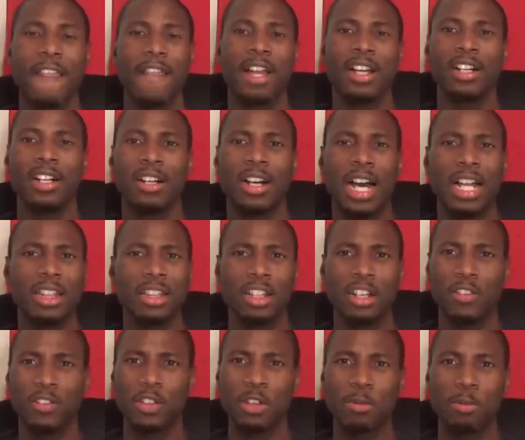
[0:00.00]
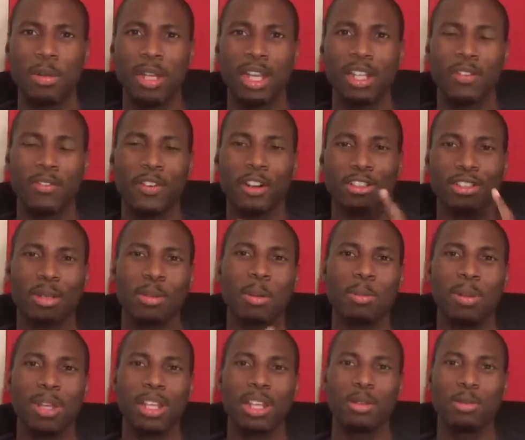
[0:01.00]
Uh, I love him, man. The first time I
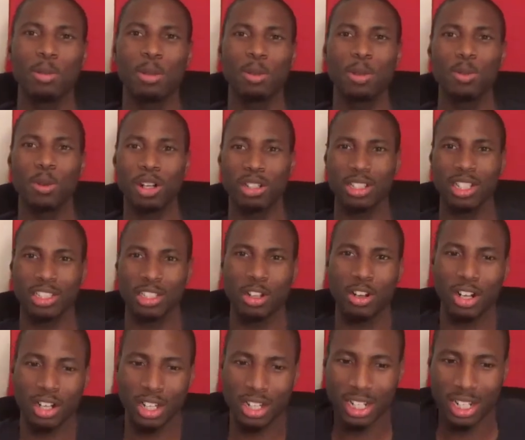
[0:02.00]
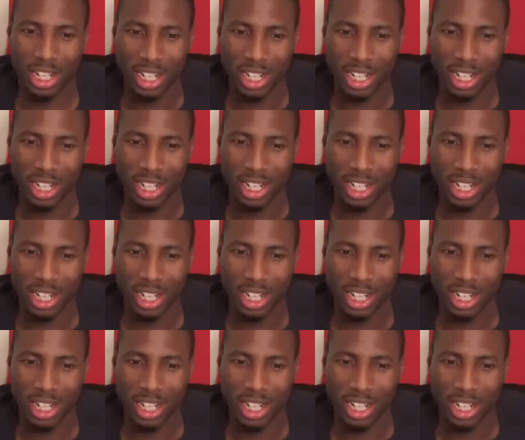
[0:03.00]
met him when we worked at Target,